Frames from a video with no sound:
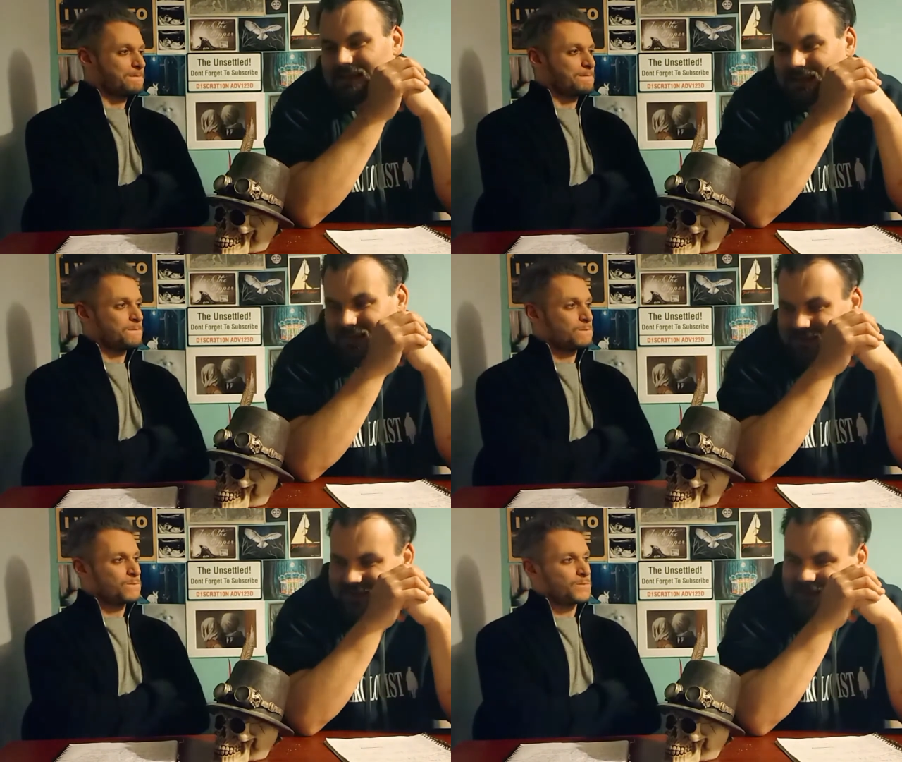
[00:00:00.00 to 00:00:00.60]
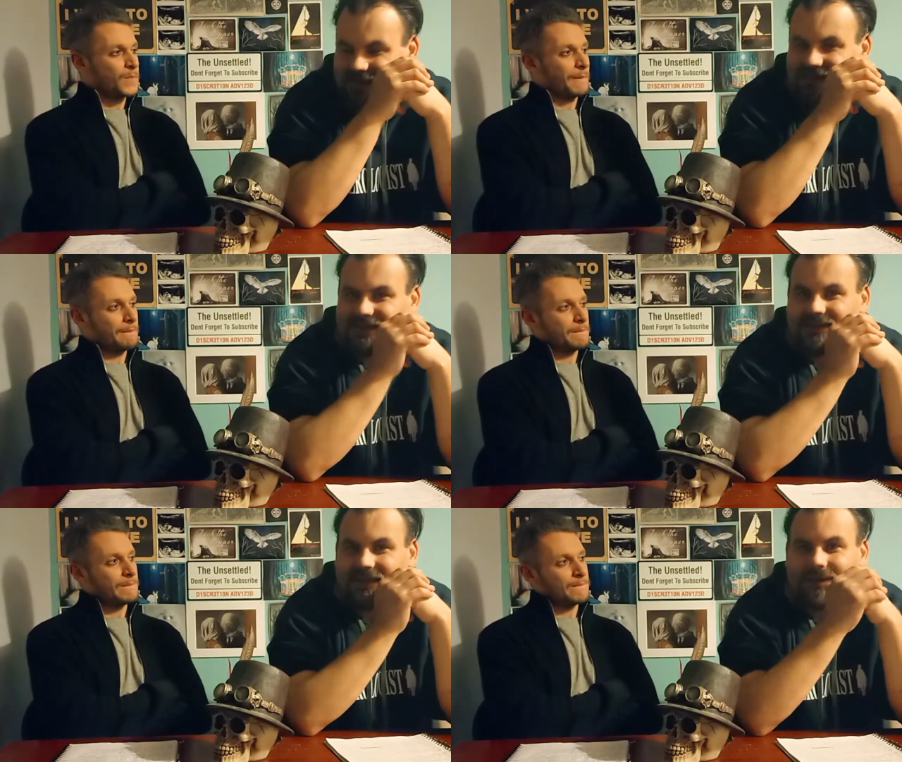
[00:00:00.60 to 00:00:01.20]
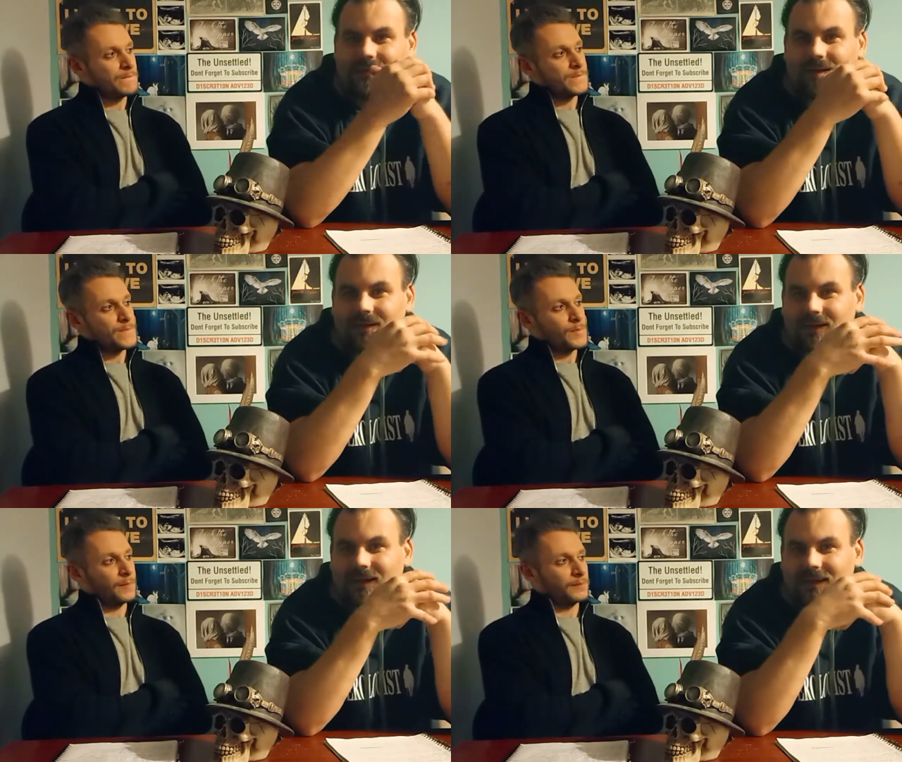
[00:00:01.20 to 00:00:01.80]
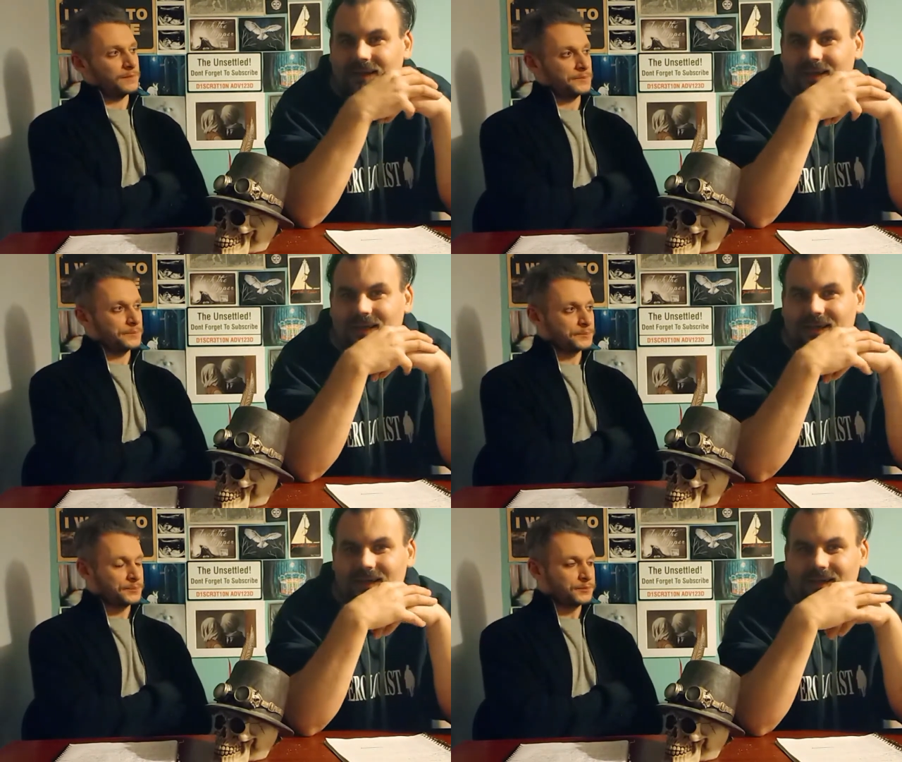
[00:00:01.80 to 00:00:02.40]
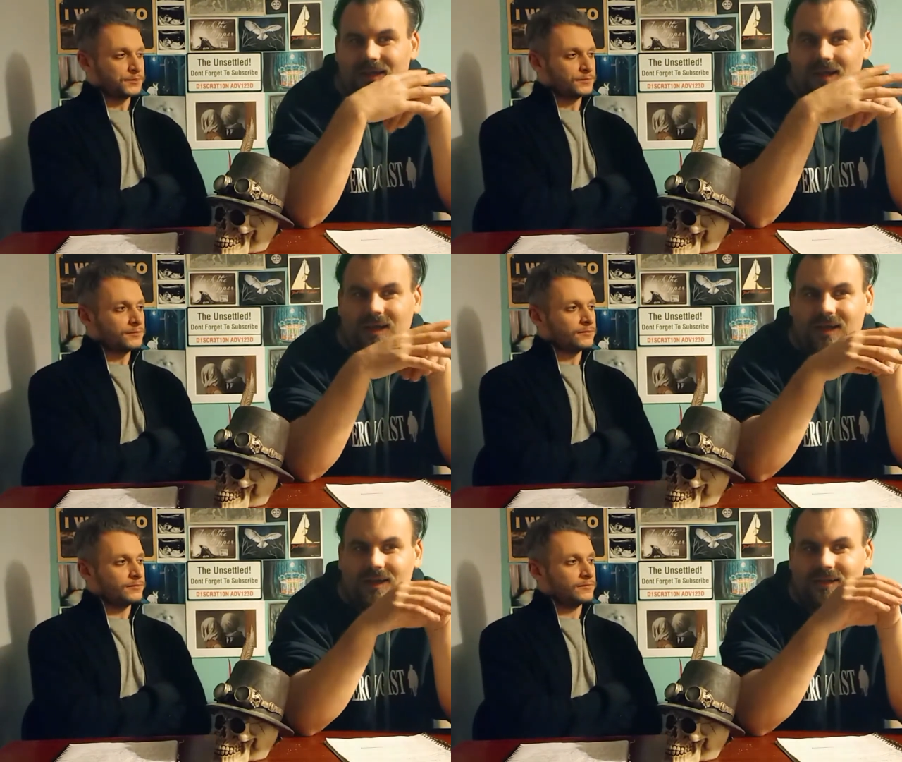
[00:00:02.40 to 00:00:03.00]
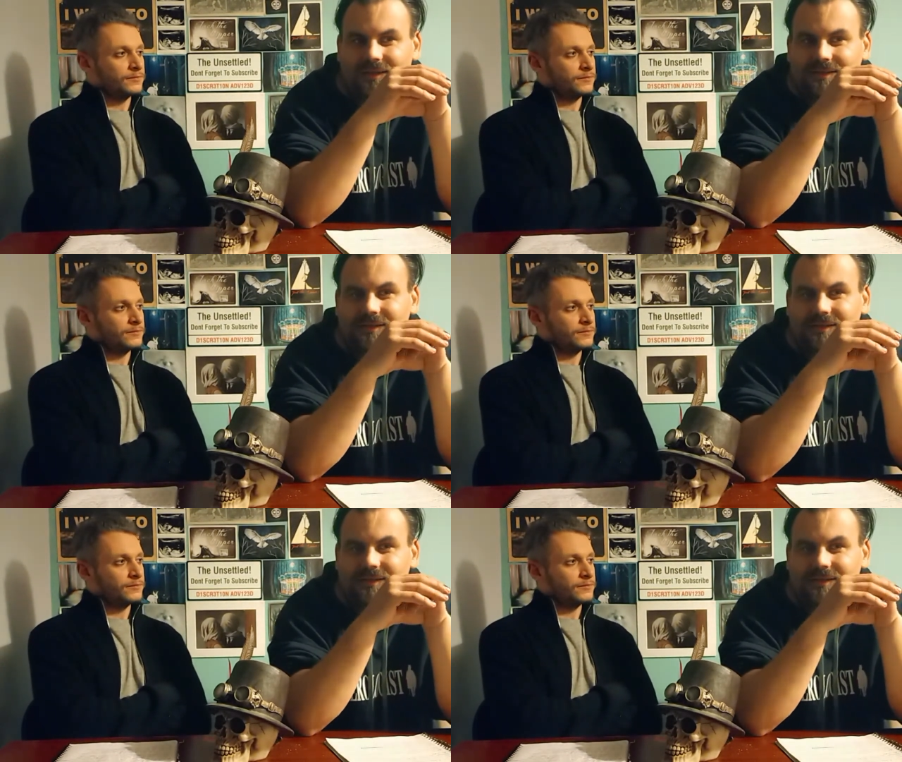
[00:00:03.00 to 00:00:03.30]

Speaker 1: It does sound like a